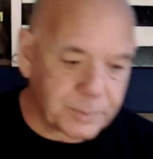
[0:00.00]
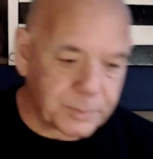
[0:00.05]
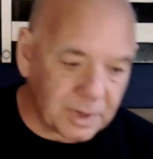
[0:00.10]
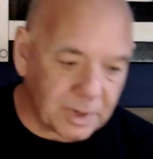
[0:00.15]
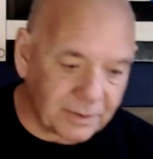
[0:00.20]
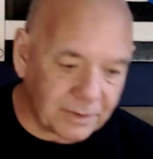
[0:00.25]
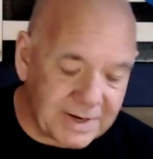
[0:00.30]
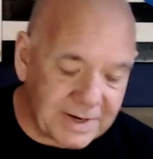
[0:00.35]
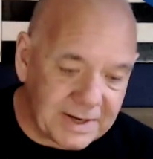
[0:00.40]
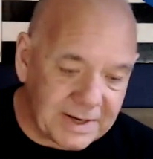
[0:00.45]

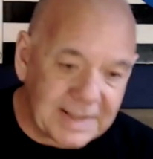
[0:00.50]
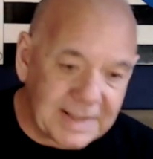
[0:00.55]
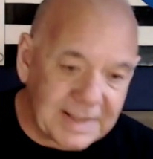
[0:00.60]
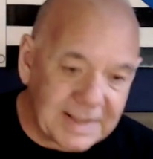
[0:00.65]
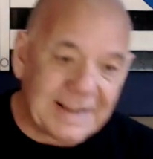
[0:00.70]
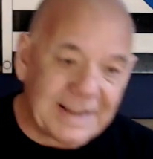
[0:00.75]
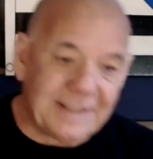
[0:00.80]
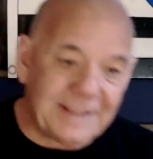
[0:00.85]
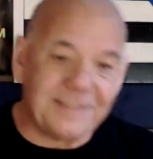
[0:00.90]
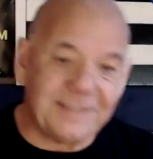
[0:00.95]
All right.
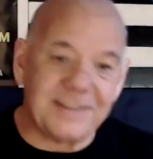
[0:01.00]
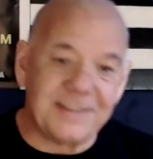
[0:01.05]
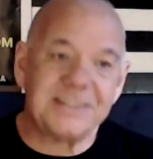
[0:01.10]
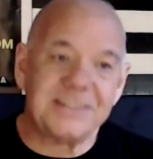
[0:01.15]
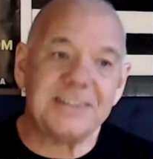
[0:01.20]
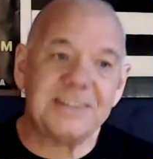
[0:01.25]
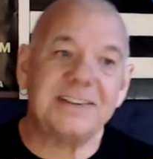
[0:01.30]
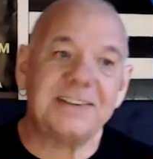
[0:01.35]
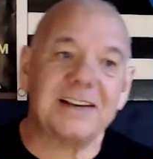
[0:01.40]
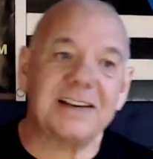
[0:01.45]

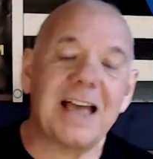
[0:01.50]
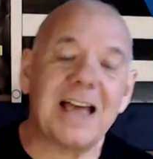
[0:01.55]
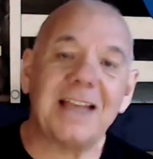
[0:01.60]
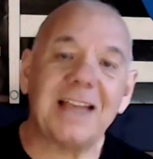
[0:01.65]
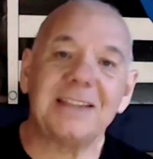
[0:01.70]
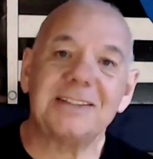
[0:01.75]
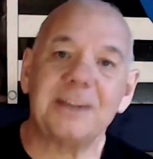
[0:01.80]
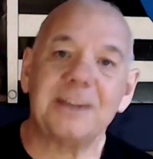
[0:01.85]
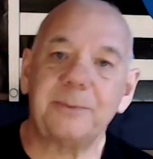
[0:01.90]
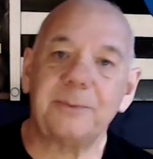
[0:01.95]
This is the
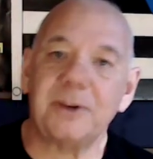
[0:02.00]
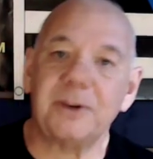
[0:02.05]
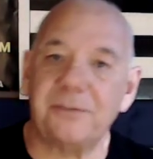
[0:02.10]
concept